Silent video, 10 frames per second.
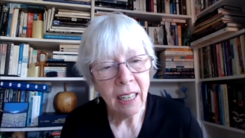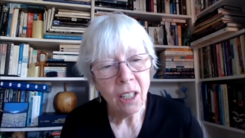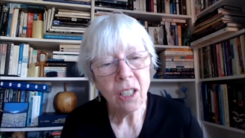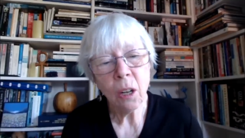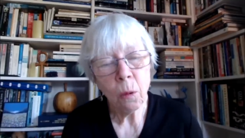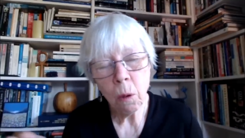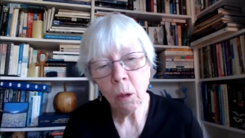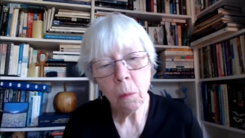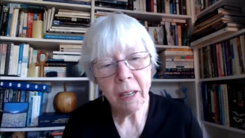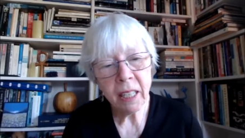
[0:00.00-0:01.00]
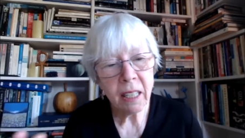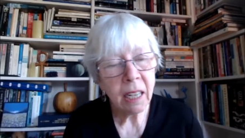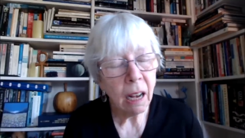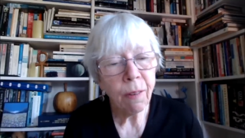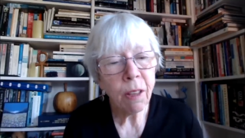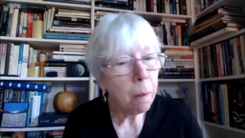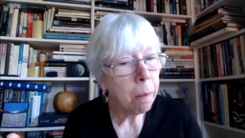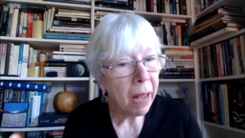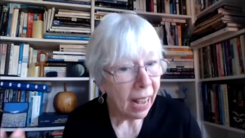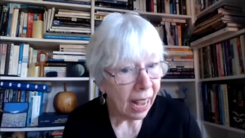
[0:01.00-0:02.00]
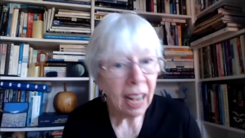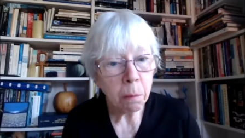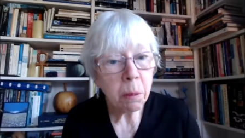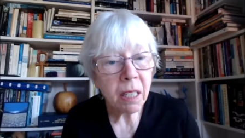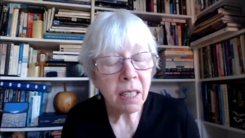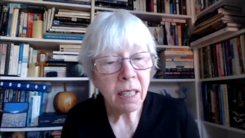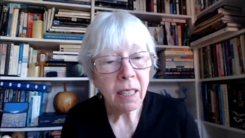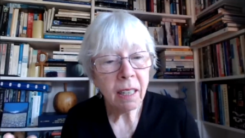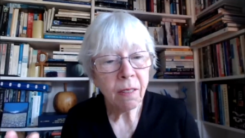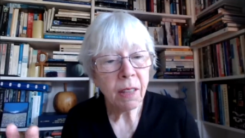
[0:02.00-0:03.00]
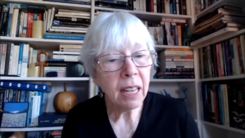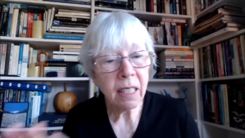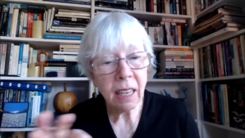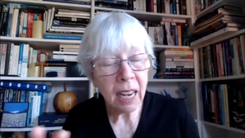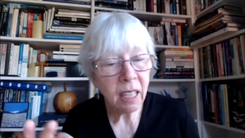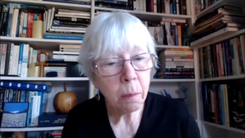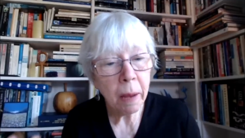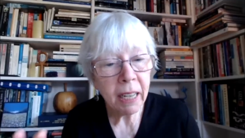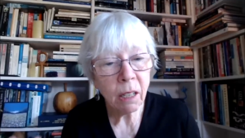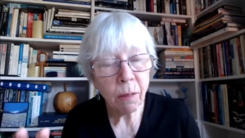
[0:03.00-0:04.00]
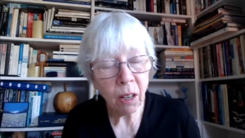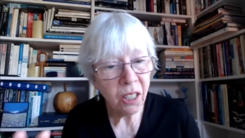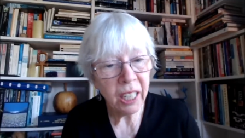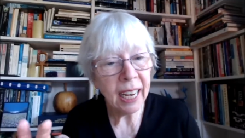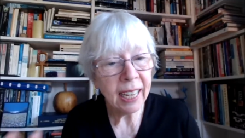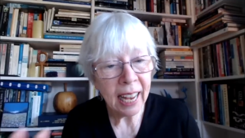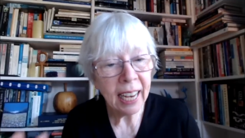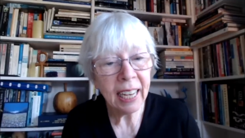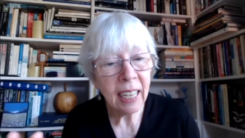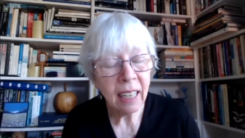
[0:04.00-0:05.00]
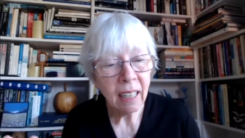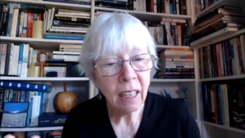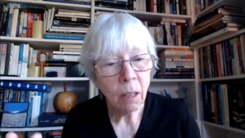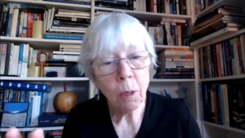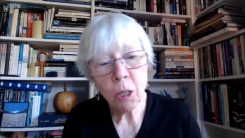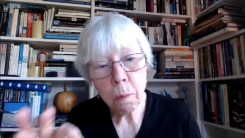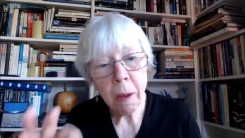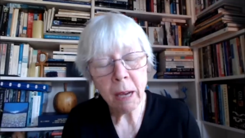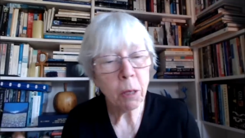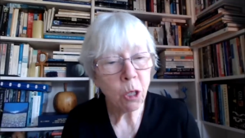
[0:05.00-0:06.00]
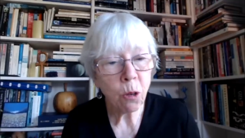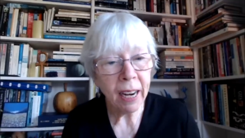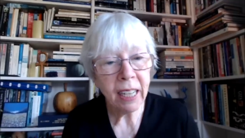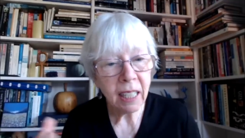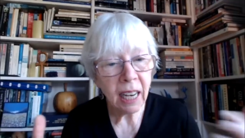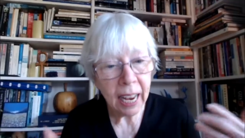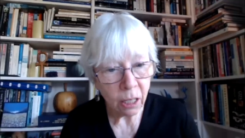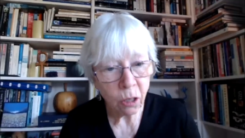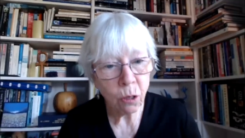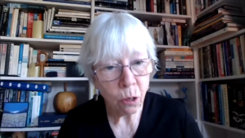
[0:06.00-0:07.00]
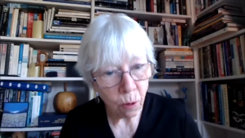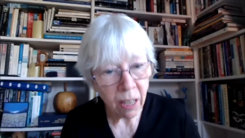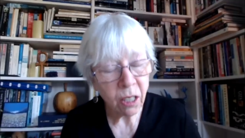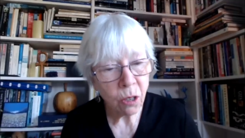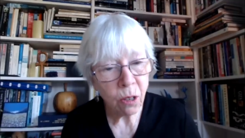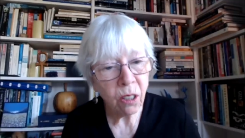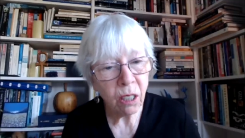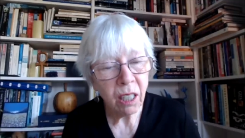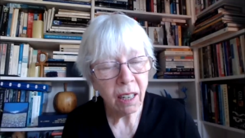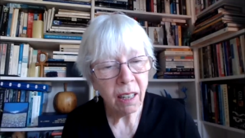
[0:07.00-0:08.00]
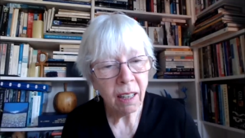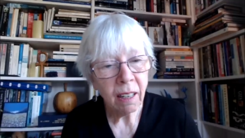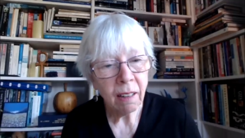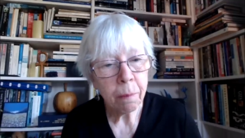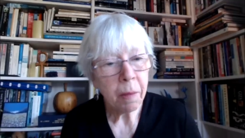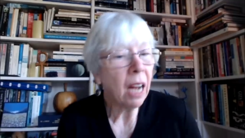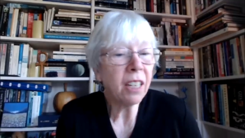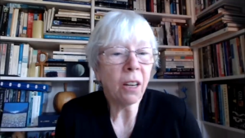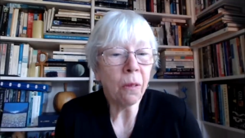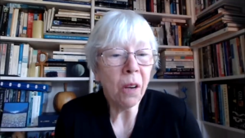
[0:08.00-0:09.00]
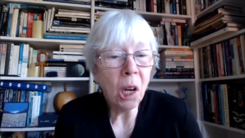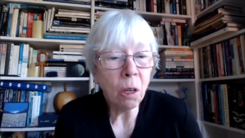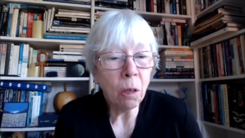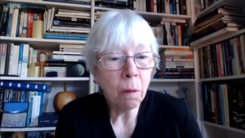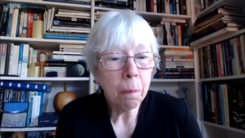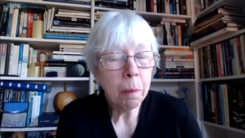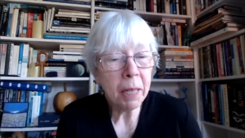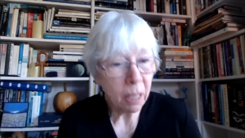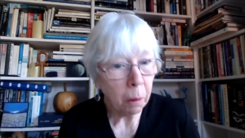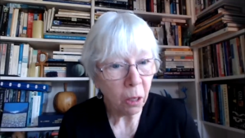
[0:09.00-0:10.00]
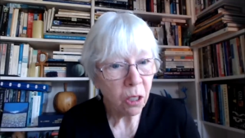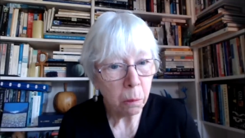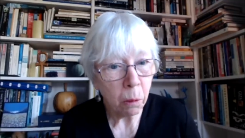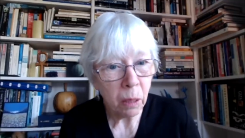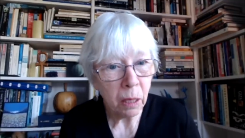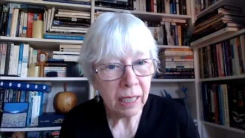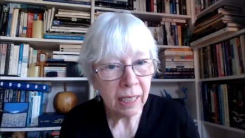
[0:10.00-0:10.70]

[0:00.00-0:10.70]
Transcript: So, will we discover that perhaps there's an aspect of our DNA which may be traced to extraterrestrial? I don't know, but it's possible.